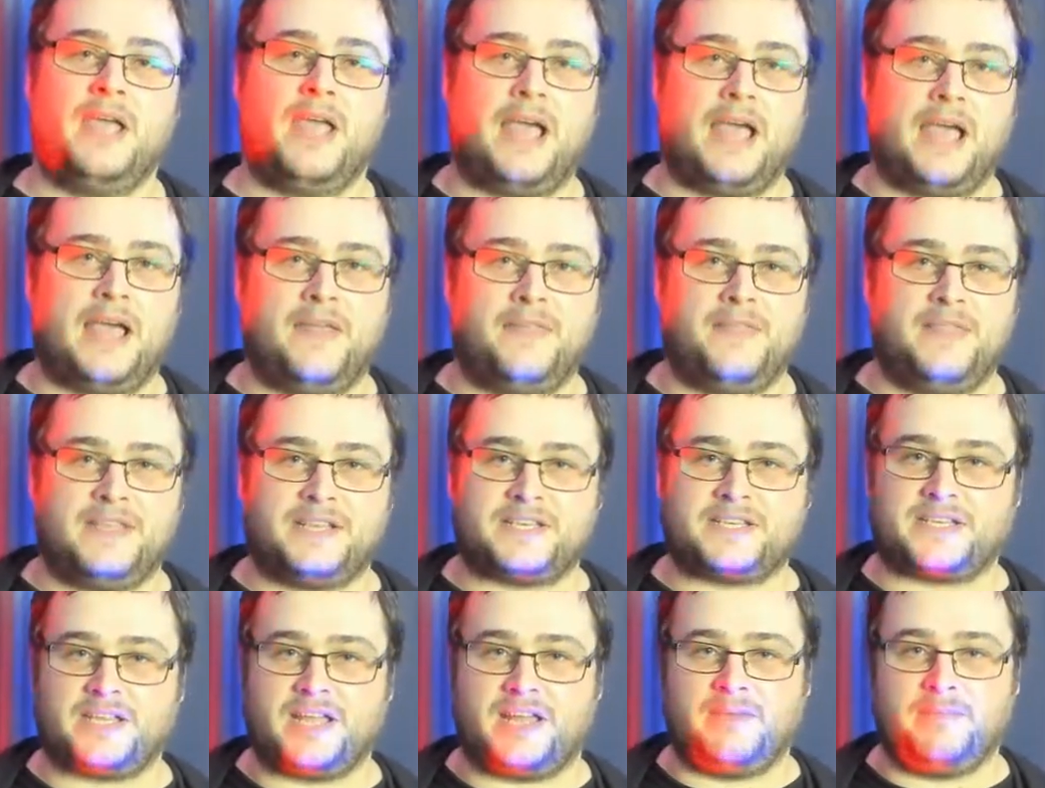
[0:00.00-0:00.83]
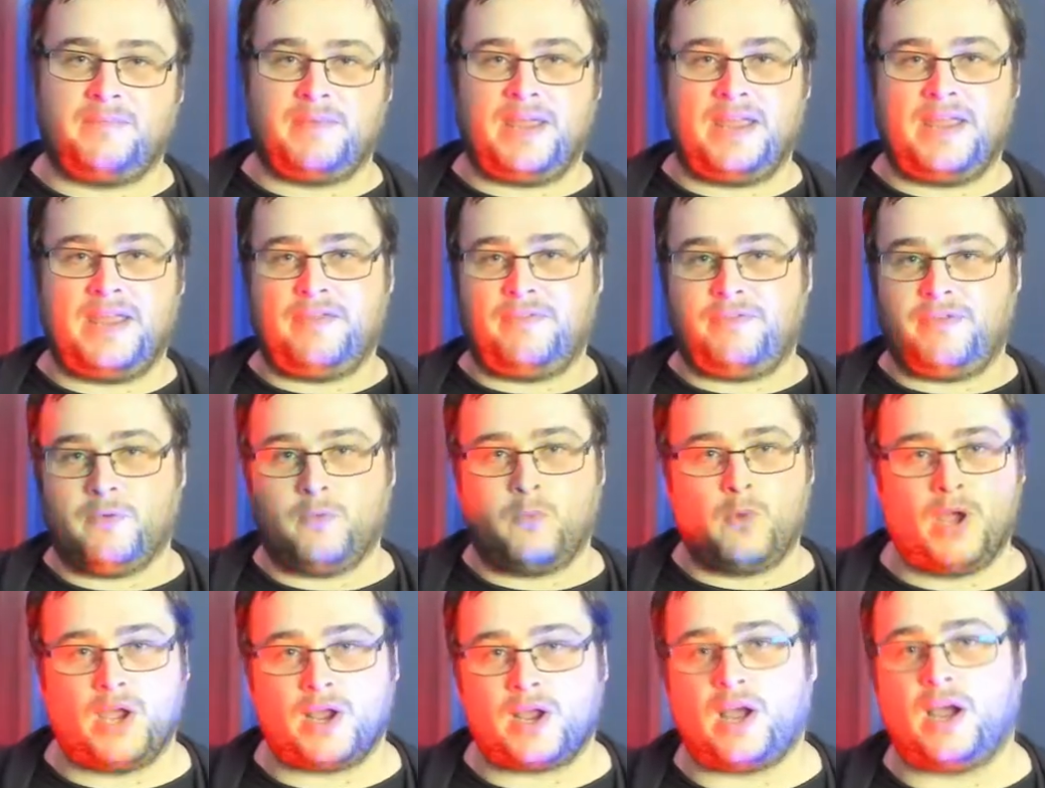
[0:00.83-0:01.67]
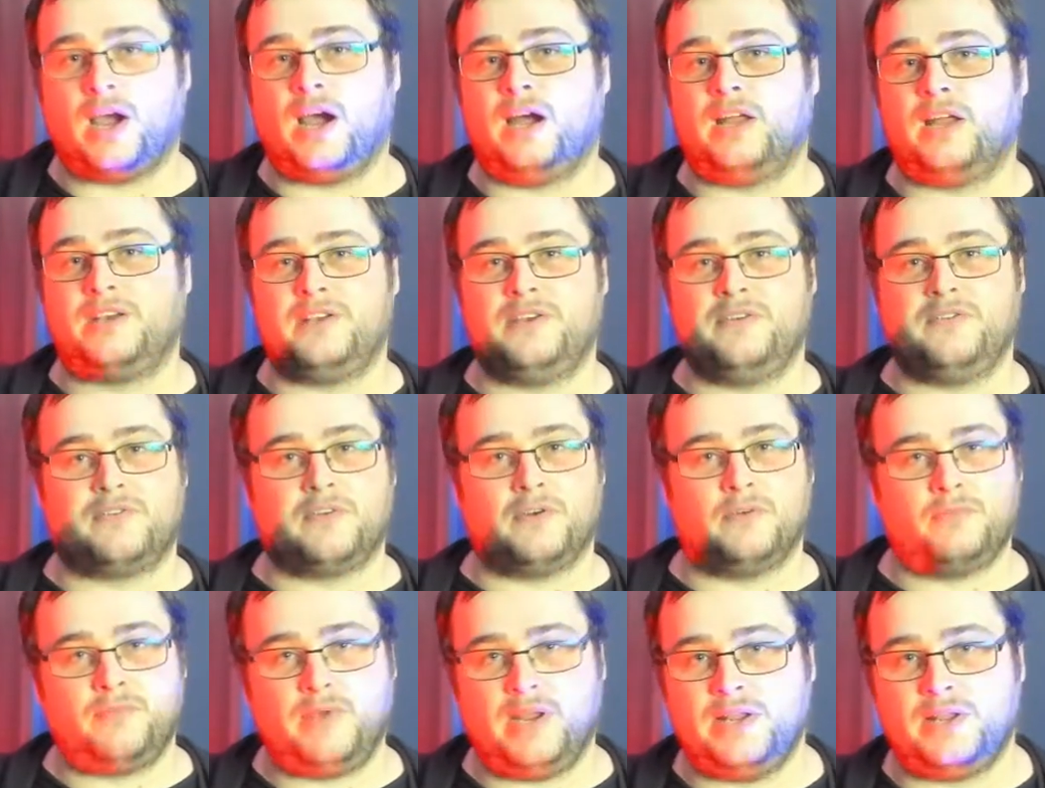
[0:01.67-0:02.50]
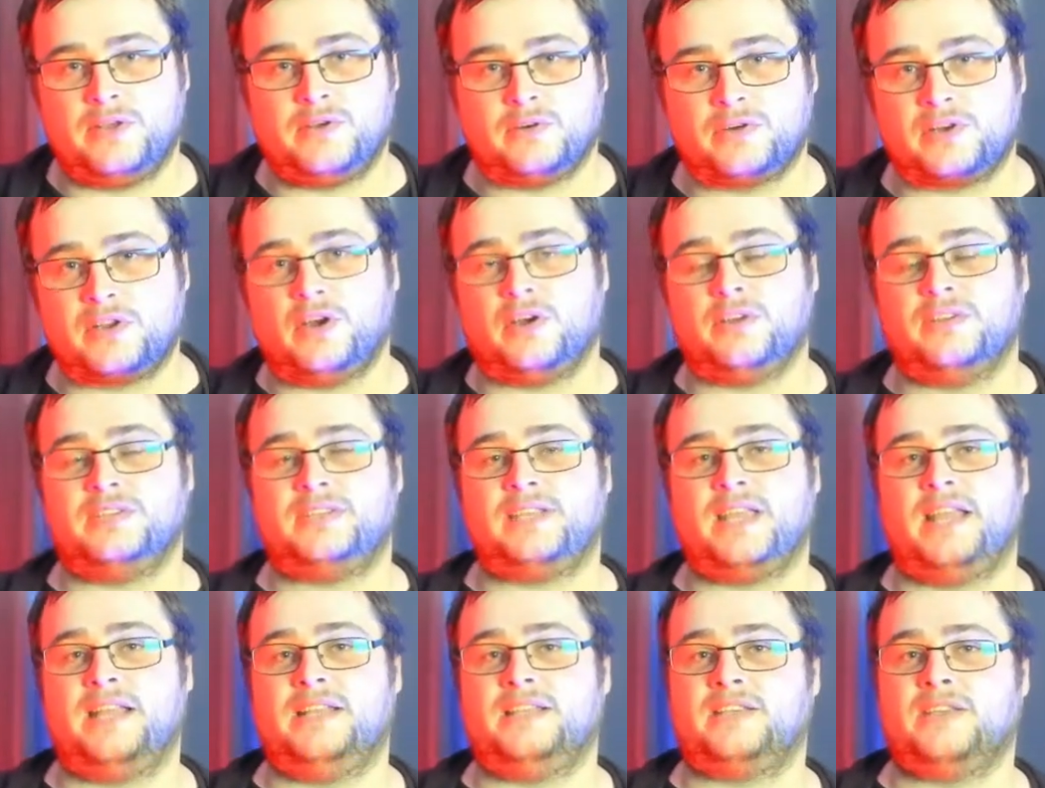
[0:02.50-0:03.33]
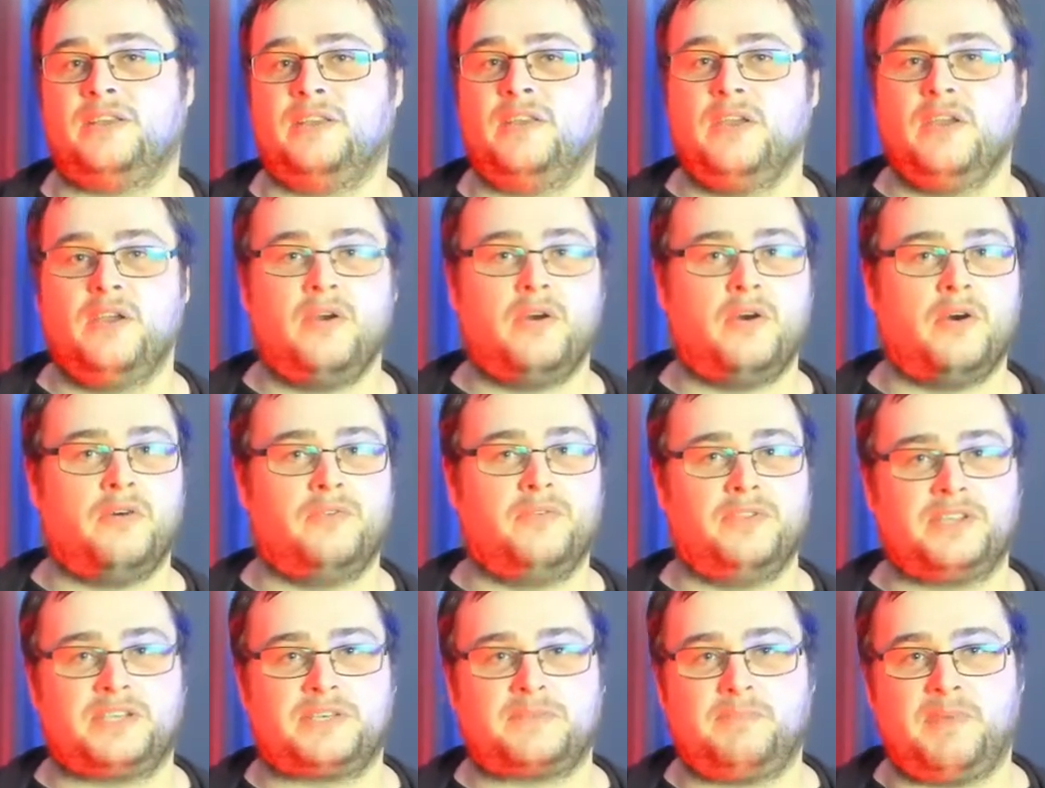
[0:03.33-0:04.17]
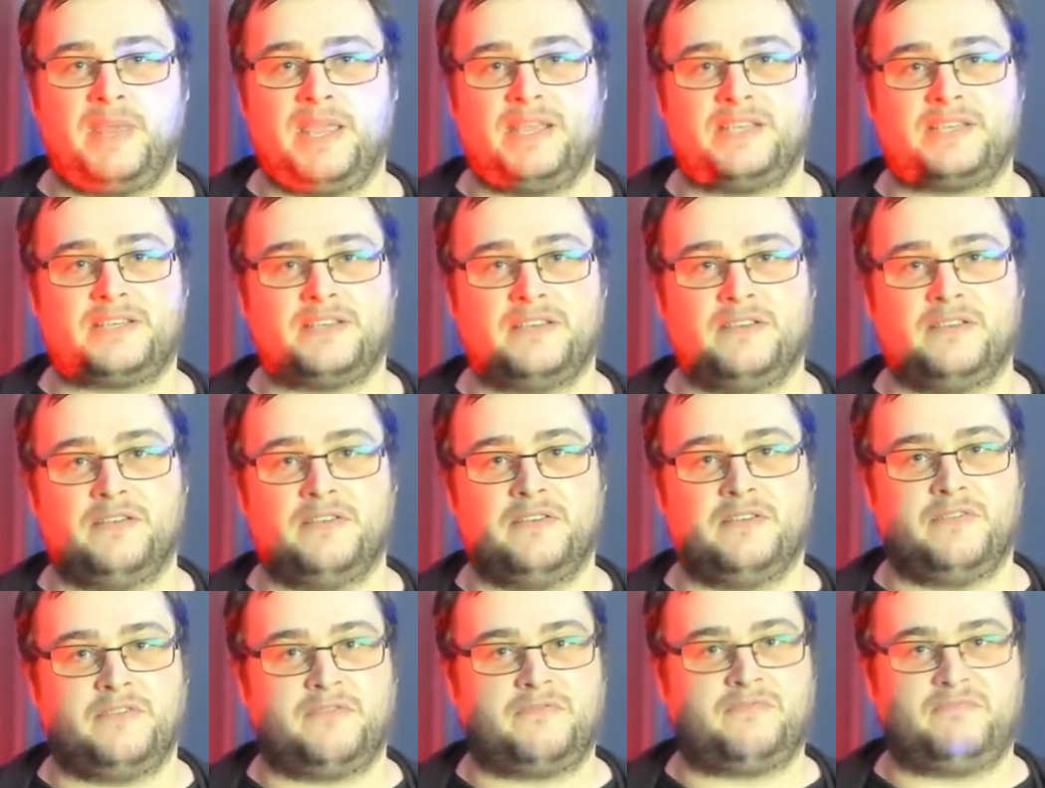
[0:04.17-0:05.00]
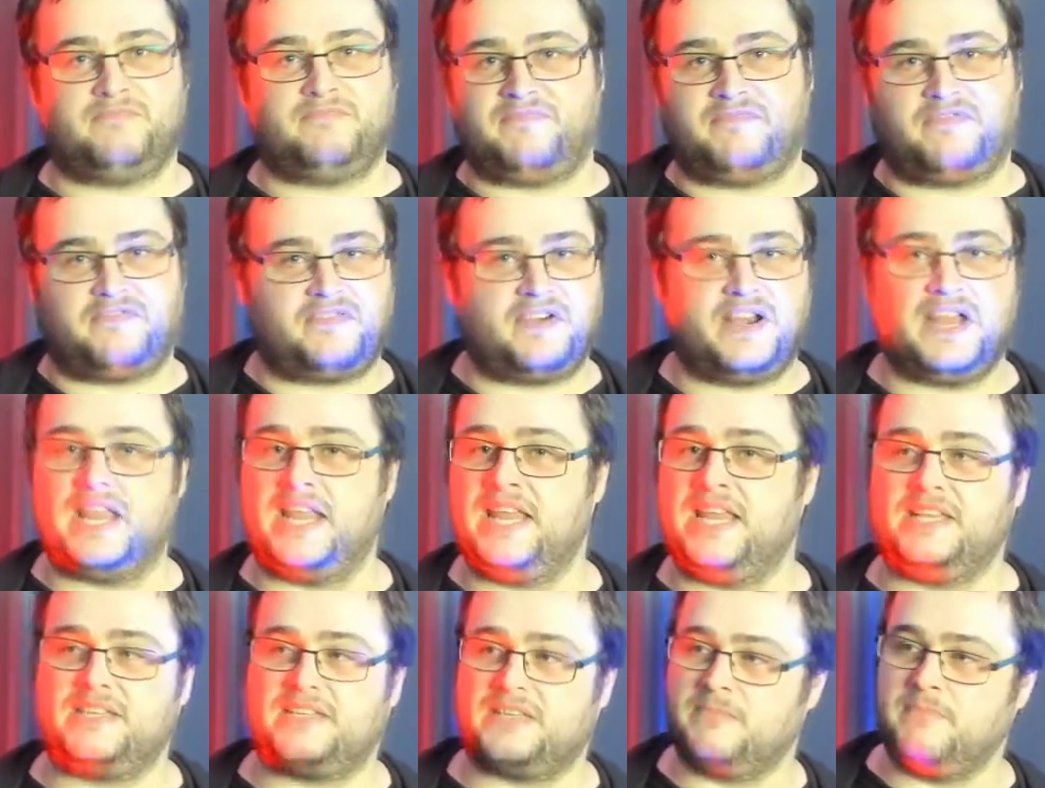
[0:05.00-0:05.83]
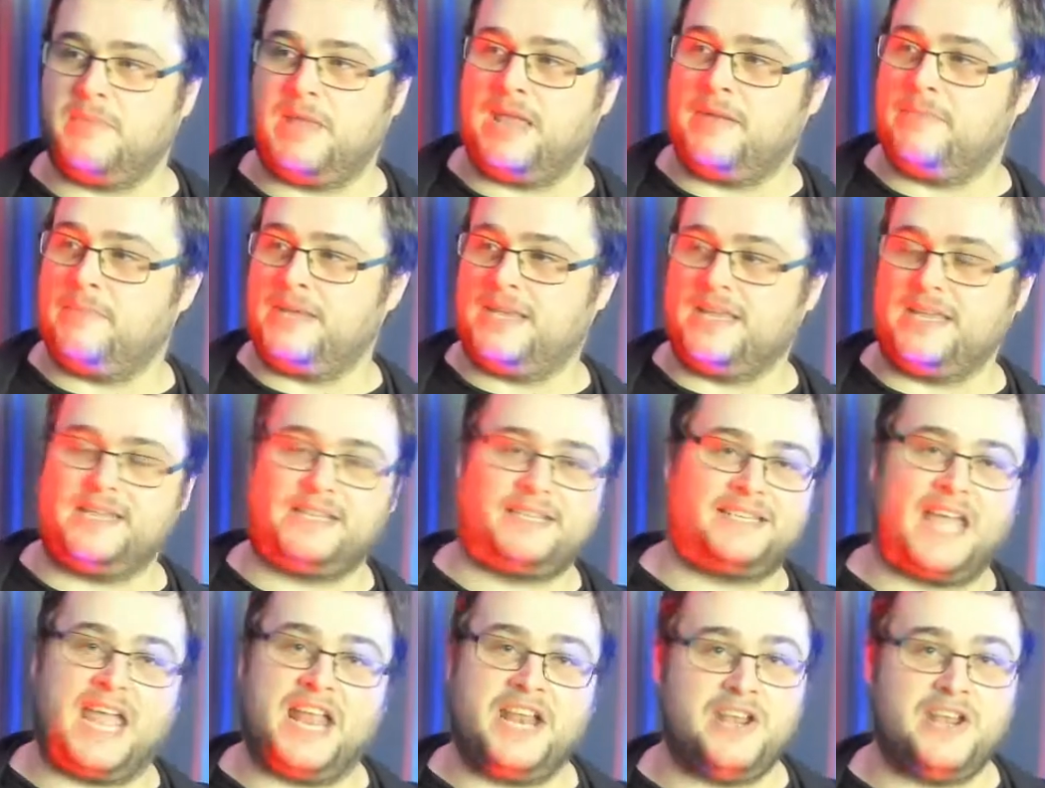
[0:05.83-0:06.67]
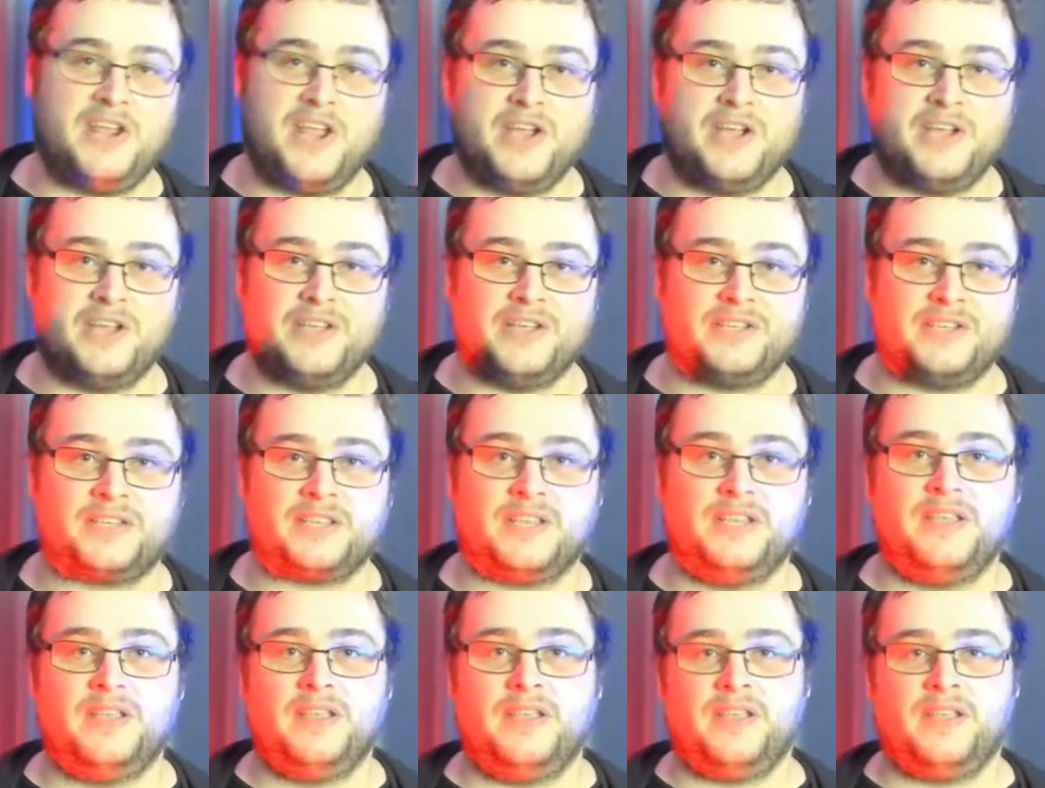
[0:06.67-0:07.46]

And this can be, if you work hard and you've got really good content over the space of 3 to maybe 10 years,